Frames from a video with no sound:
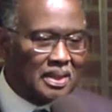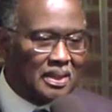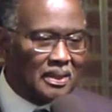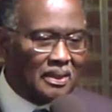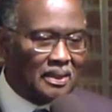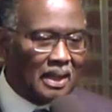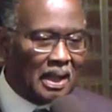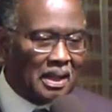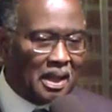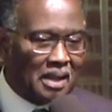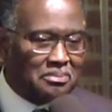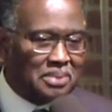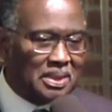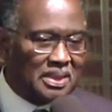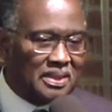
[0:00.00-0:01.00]
Uh, I, I,
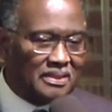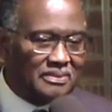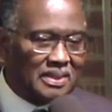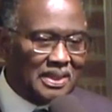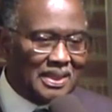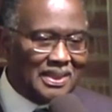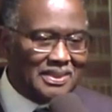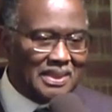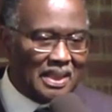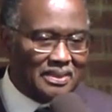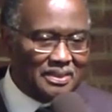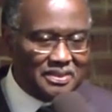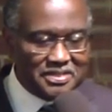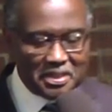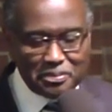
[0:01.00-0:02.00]
believe. Now,
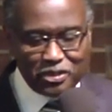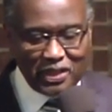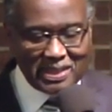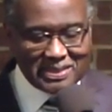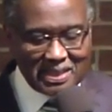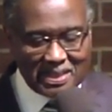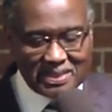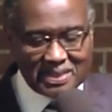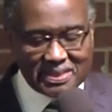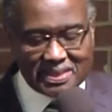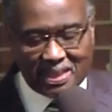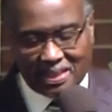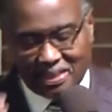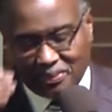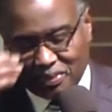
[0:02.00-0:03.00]
there's some translations
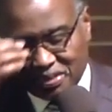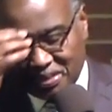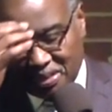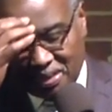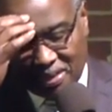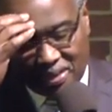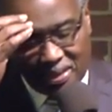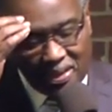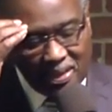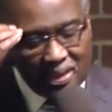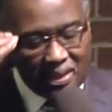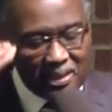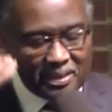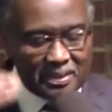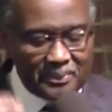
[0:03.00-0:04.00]
said it was
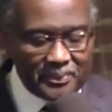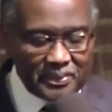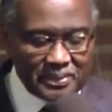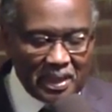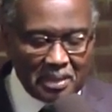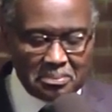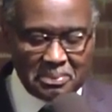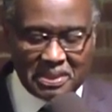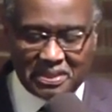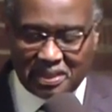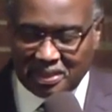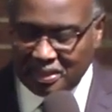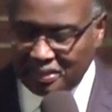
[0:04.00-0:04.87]
uh, not meet to